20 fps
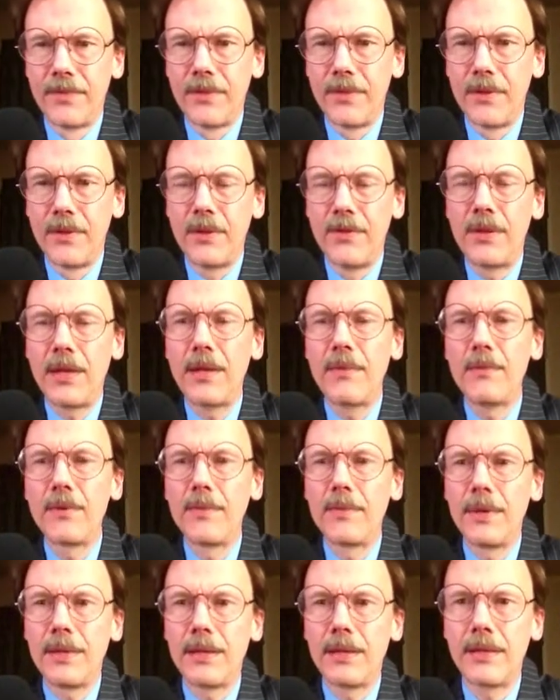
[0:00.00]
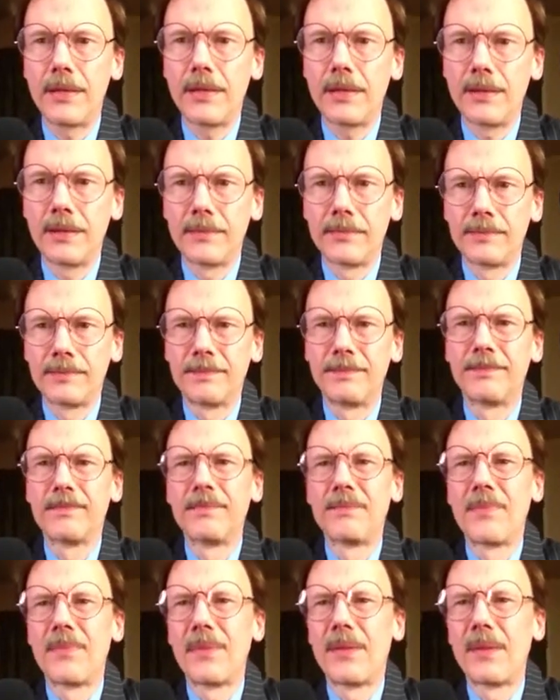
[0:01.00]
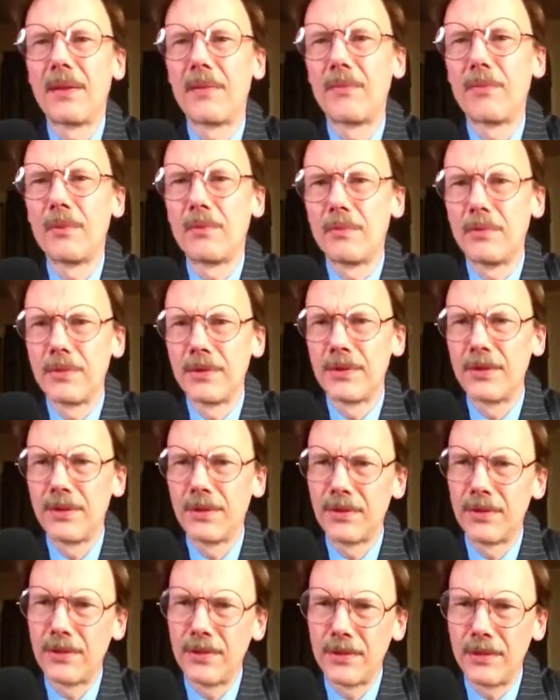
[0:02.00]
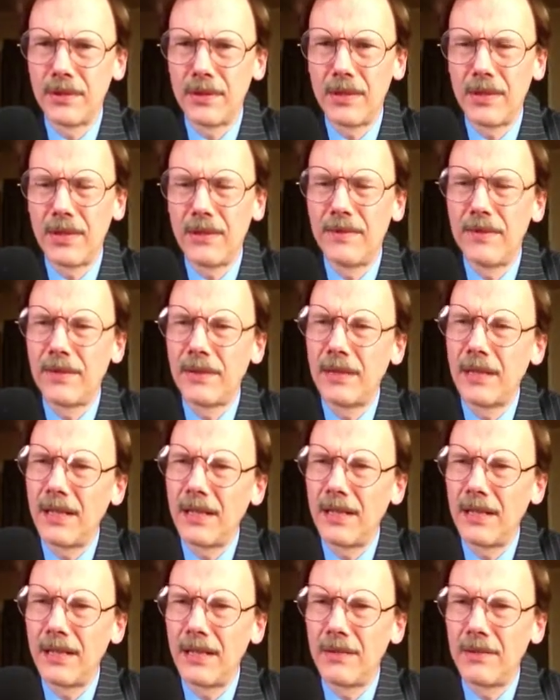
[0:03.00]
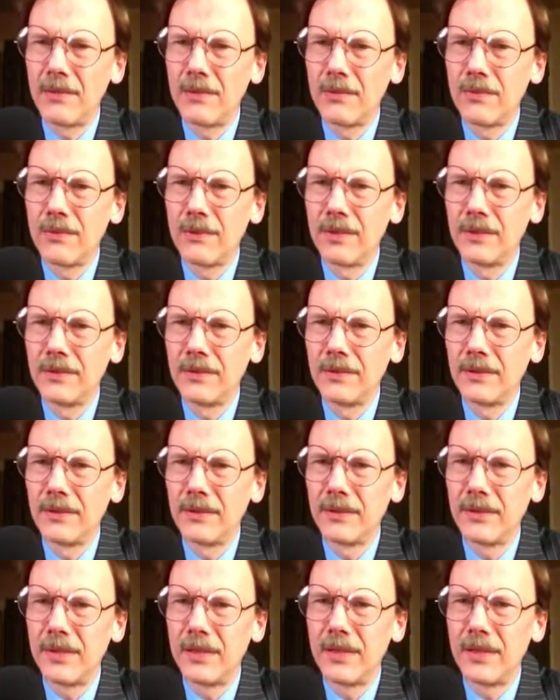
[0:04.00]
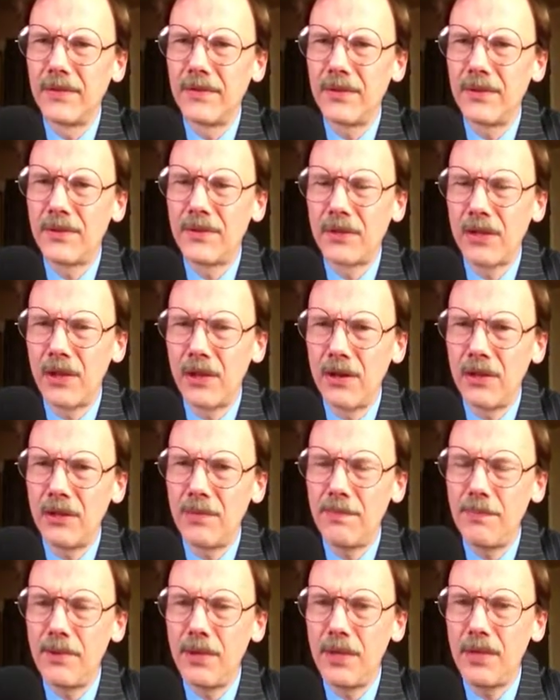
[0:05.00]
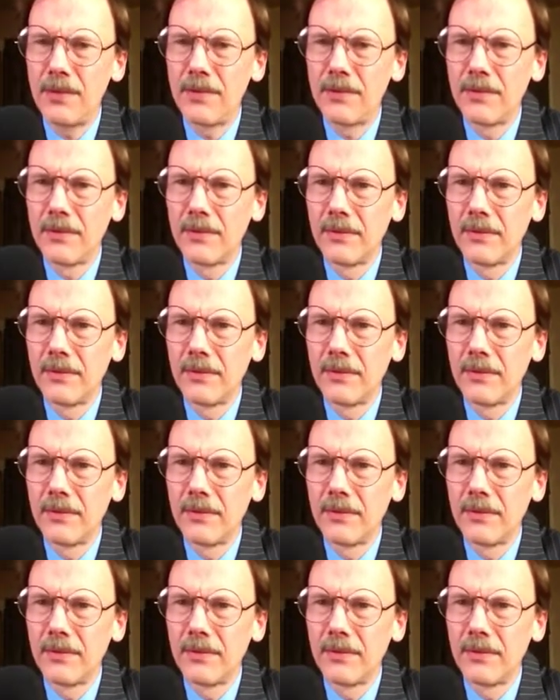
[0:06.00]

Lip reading: they were making it, what was it? So I forgot how it went. If there's a heartbeat,